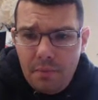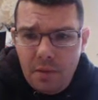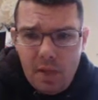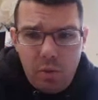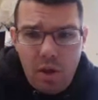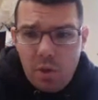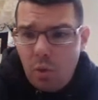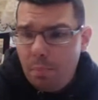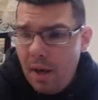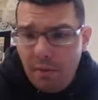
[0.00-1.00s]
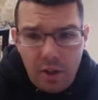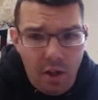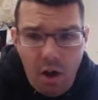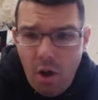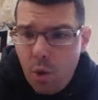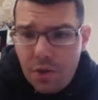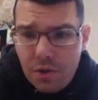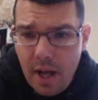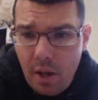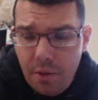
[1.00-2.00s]
These laws were prevalent all throughout the
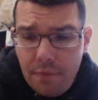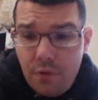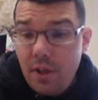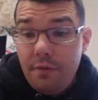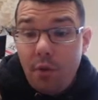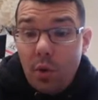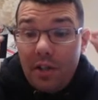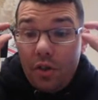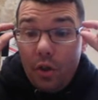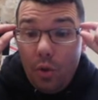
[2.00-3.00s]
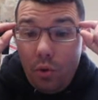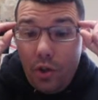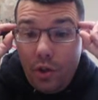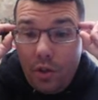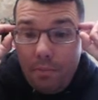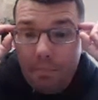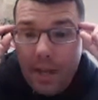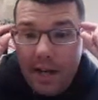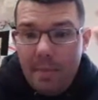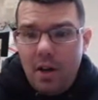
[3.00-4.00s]
South. If you've seen 42, the
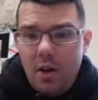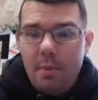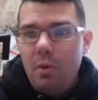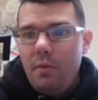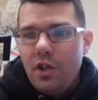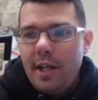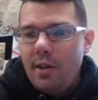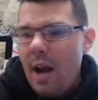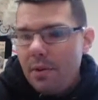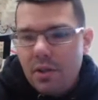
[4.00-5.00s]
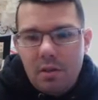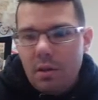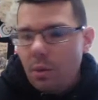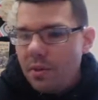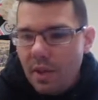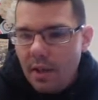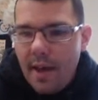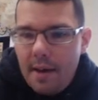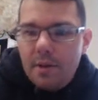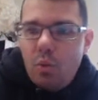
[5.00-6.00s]
documentary or the movie on Jackie Robinson, you would see
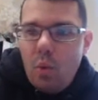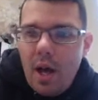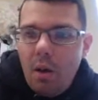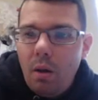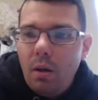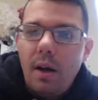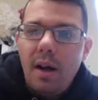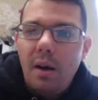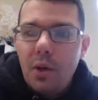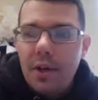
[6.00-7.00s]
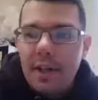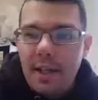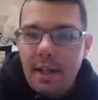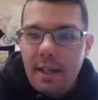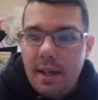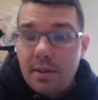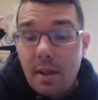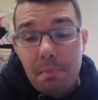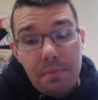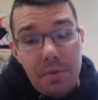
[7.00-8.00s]
that as well, where he, in
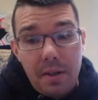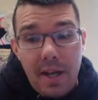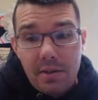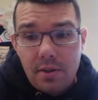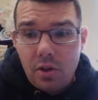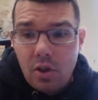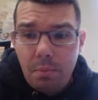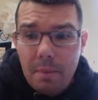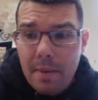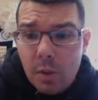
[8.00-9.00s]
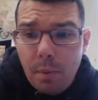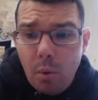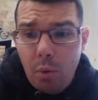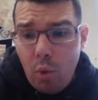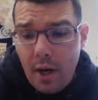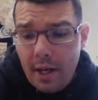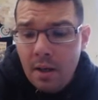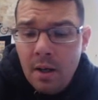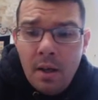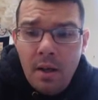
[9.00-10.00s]
some cases, couldn't play baseball with white
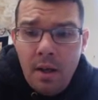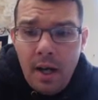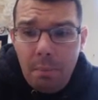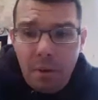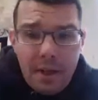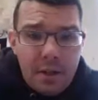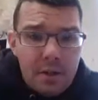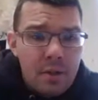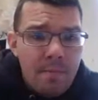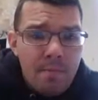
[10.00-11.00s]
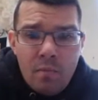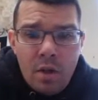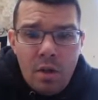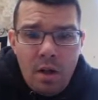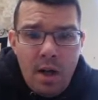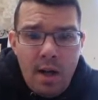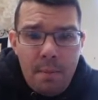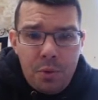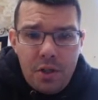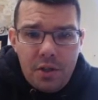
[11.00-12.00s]
players.
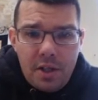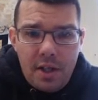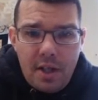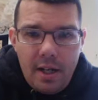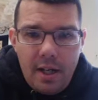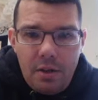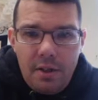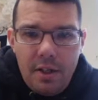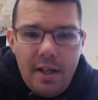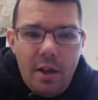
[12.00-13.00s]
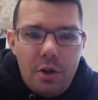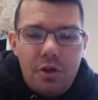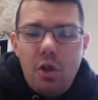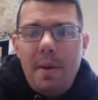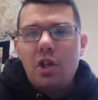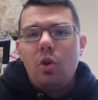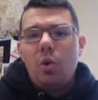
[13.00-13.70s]
So here's kind of, now there's two major